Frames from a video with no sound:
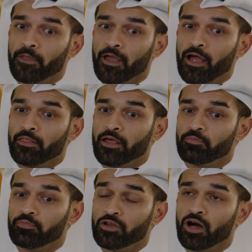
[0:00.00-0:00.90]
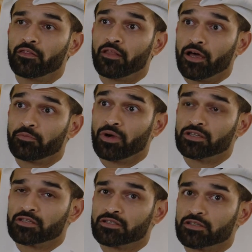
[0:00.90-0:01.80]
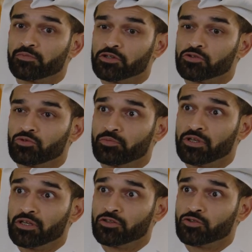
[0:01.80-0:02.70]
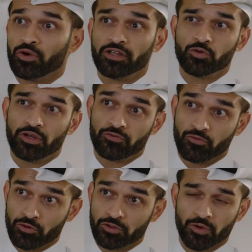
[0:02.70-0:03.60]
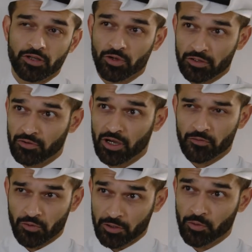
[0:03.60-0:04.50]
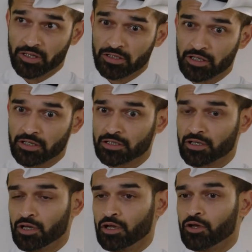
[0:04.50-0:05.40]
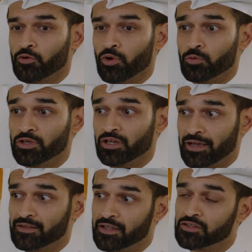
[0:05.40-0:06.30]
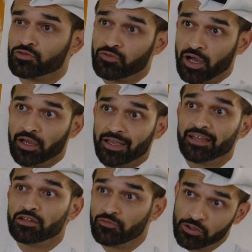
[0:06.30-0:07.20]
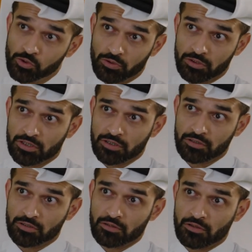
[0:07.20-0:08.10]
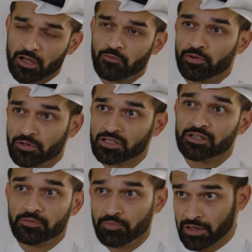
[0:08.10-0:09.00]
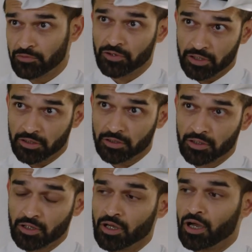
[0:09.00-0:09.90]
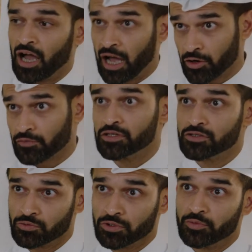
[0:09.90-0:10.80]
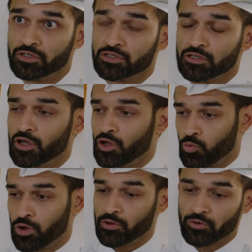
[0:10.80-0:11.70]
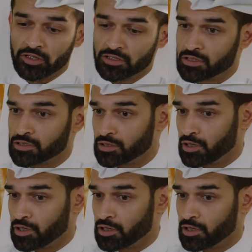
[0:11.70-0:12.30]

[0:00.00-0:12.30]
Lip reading: And then beyond that, my success measure will be 2024, 2025, 2026, when we can identify individuals that have personally benefited out of these tournaments, whether it's